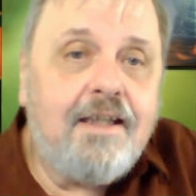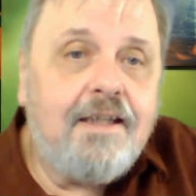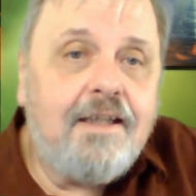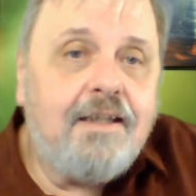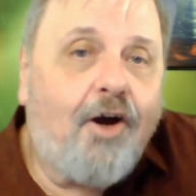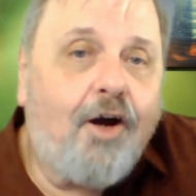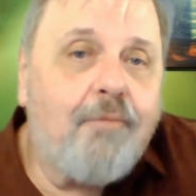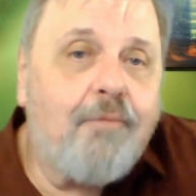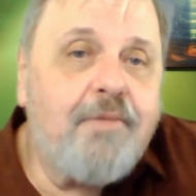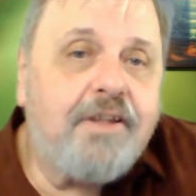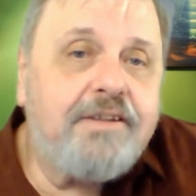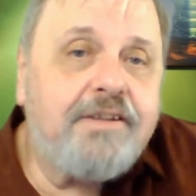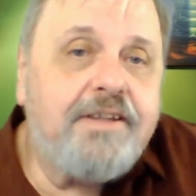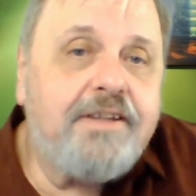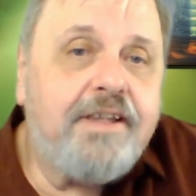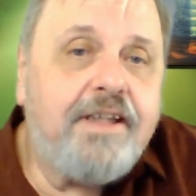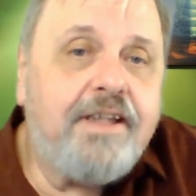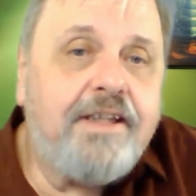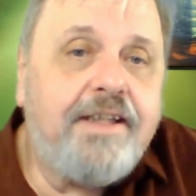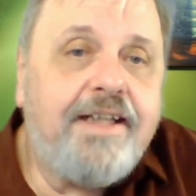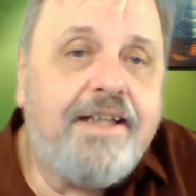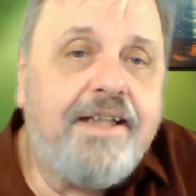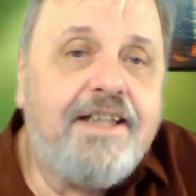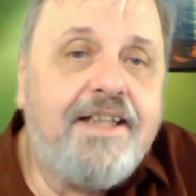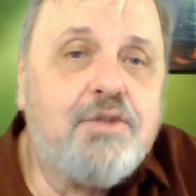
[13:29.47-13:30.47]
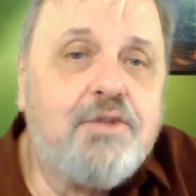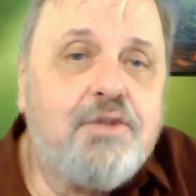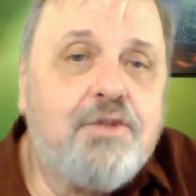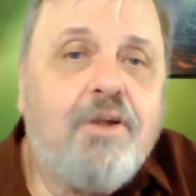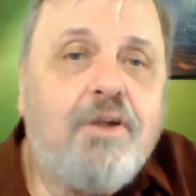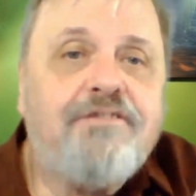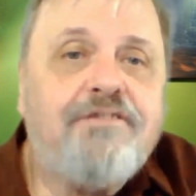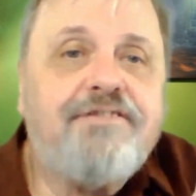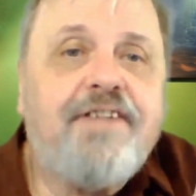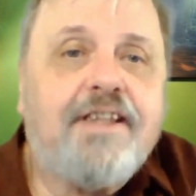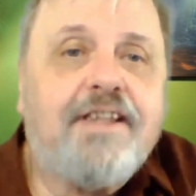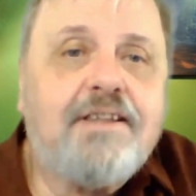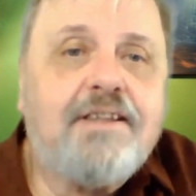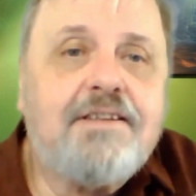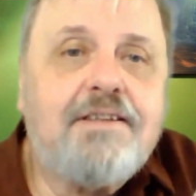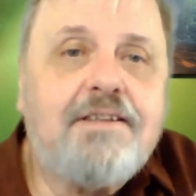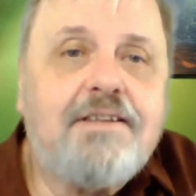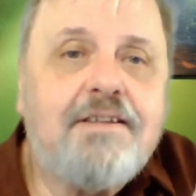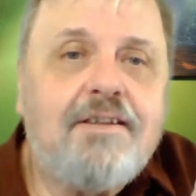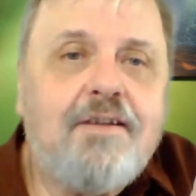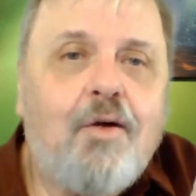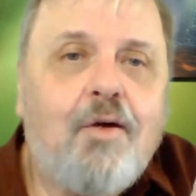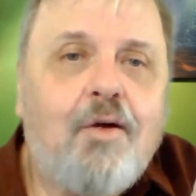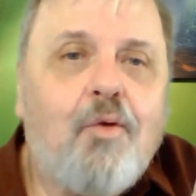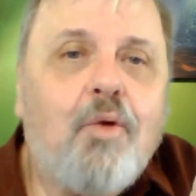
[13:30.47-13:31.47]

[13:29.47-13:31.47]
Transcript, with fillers: Karmic DNA is one fix.